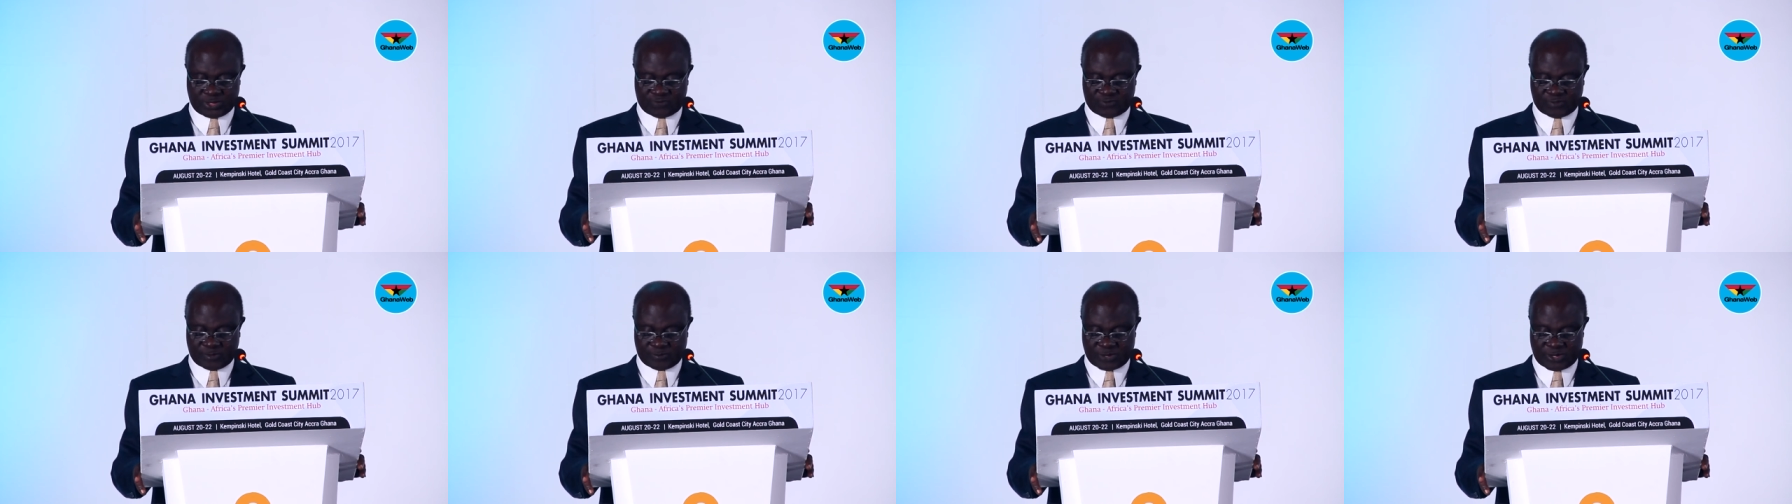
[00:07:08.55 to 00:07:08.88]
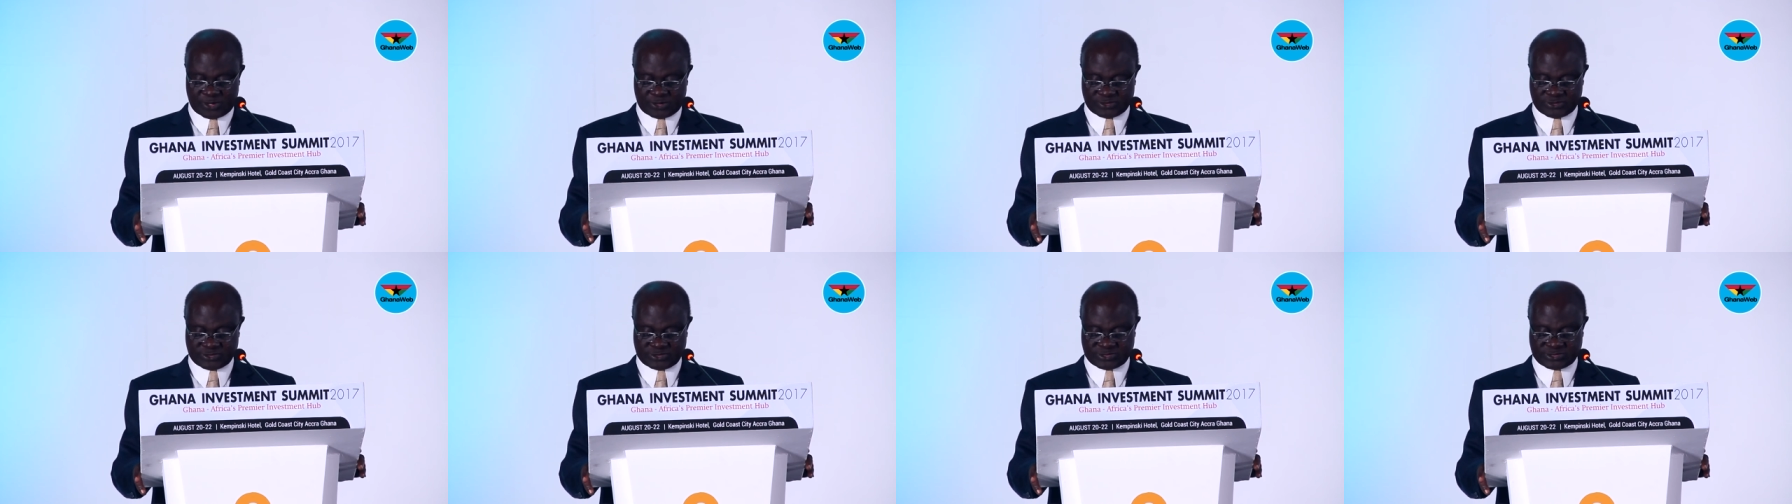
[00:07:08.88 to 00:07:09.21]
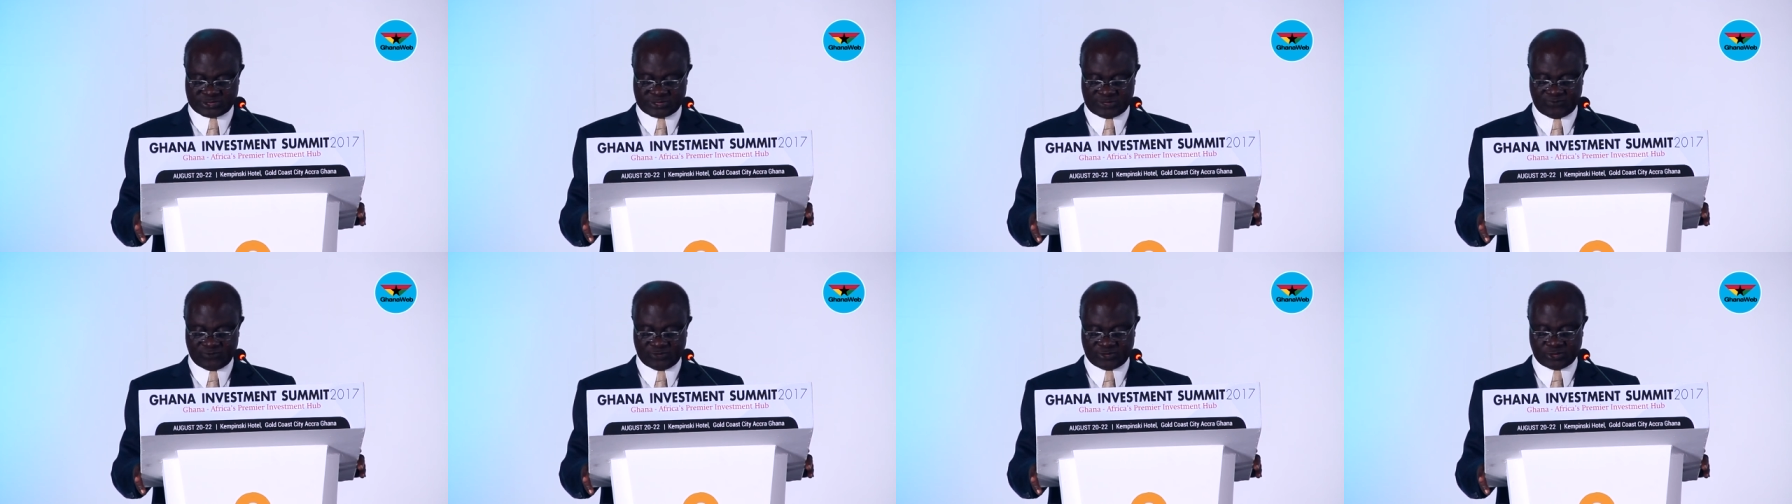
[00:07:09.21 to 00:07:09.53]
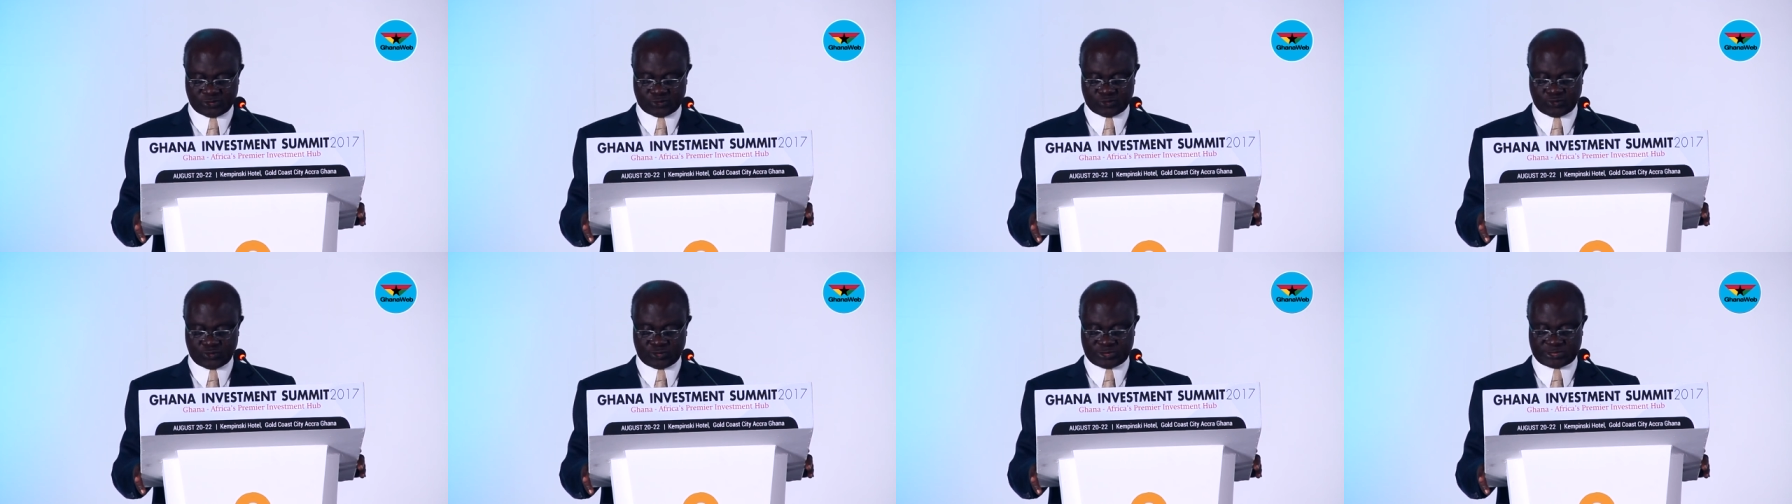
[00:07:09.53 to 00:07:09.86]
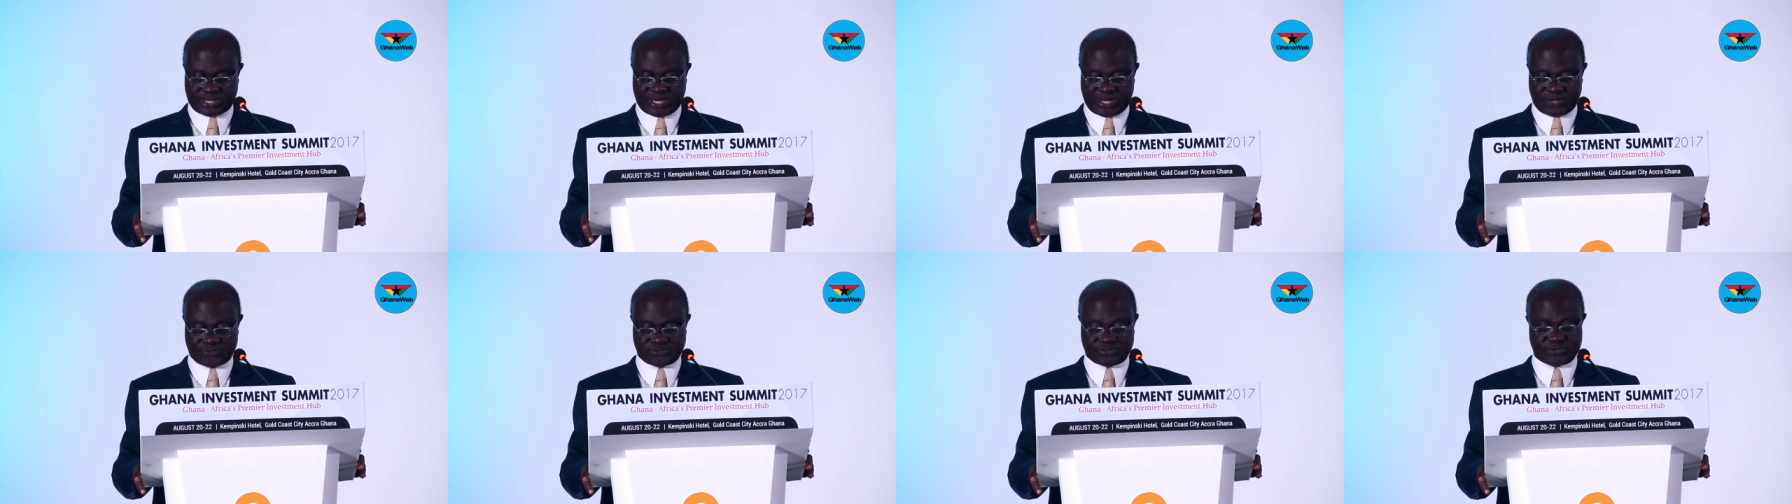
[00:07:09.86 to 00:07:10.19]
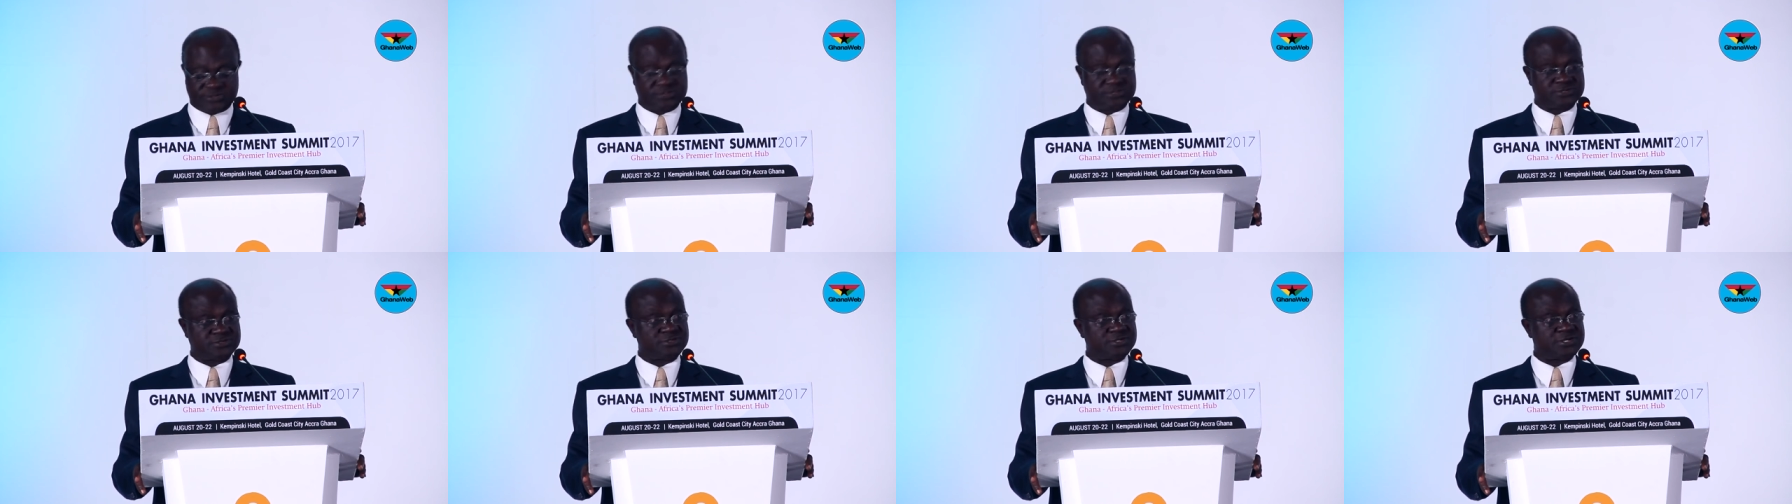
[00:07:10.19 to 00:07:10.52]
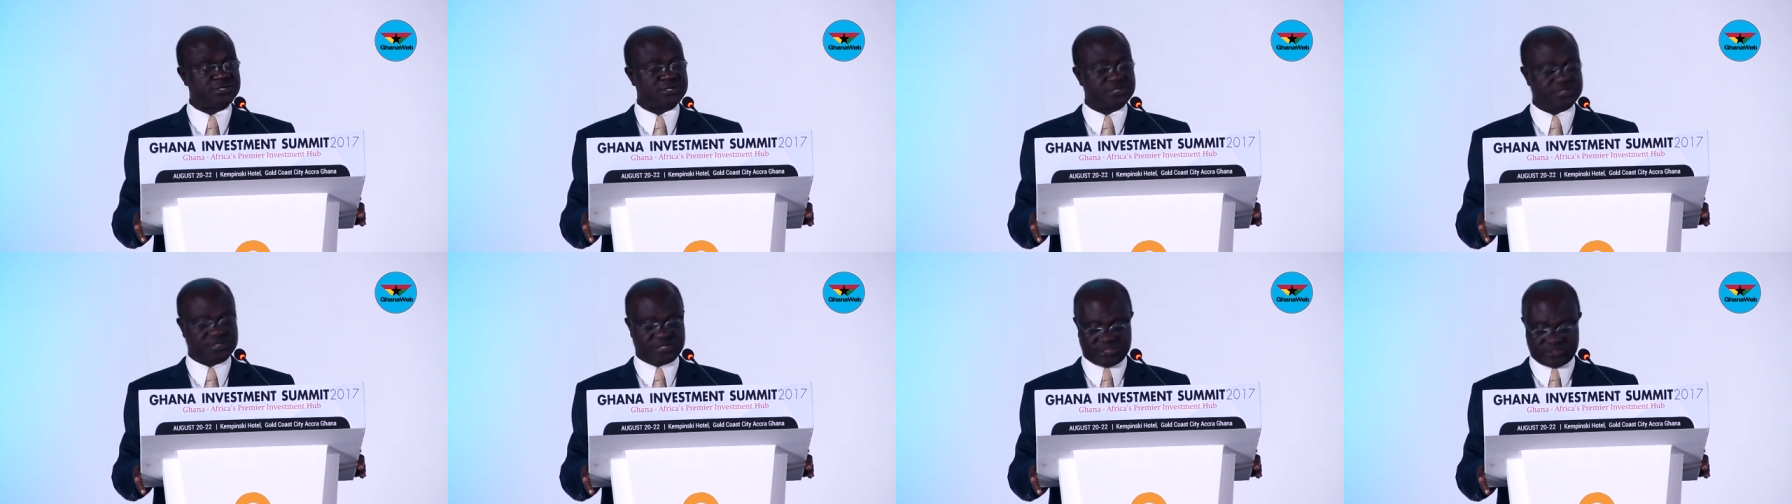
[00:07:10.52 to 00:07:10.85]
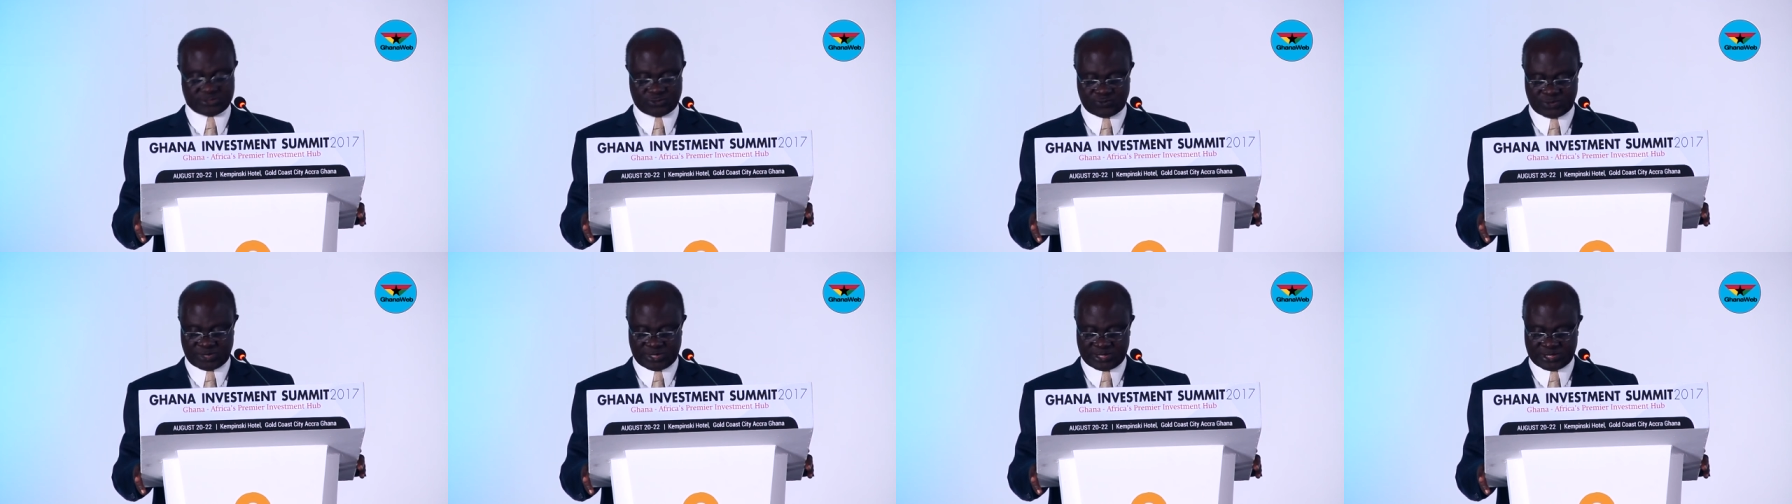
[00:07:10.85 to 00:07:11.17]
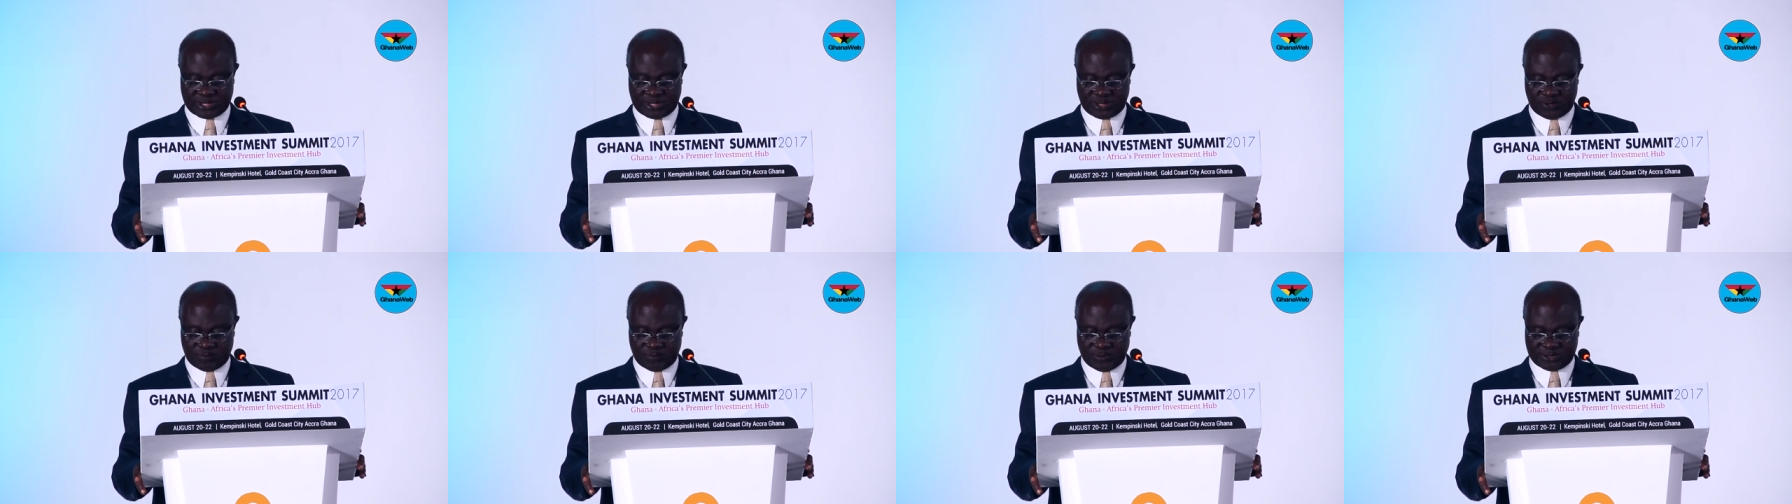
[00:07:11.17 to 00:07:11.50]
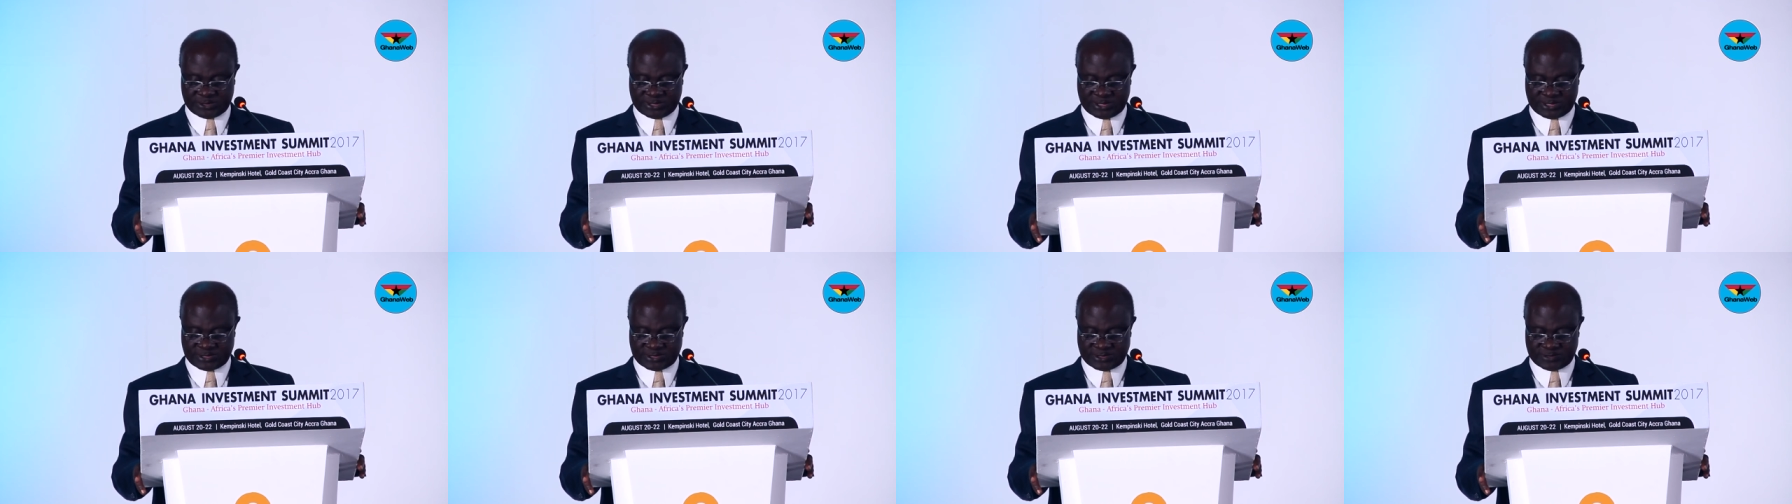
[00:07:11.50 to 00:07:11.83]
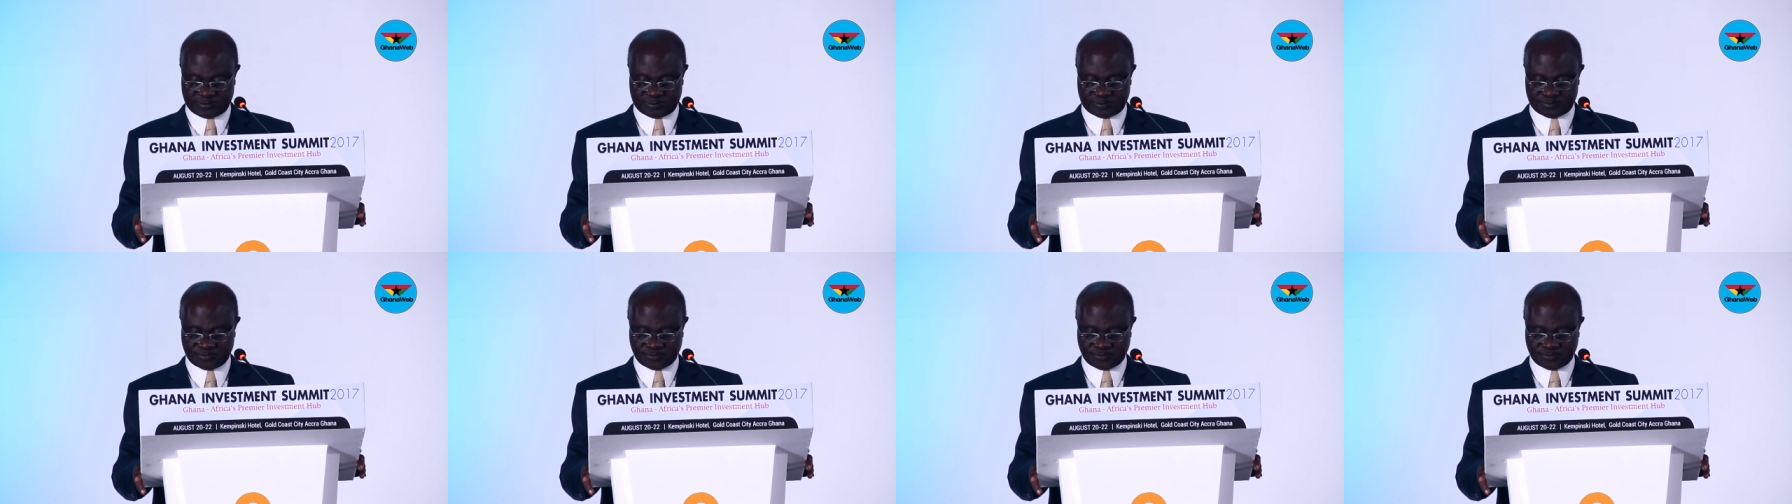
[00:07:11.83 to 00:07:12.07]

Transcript: of about 72,381 kilometers,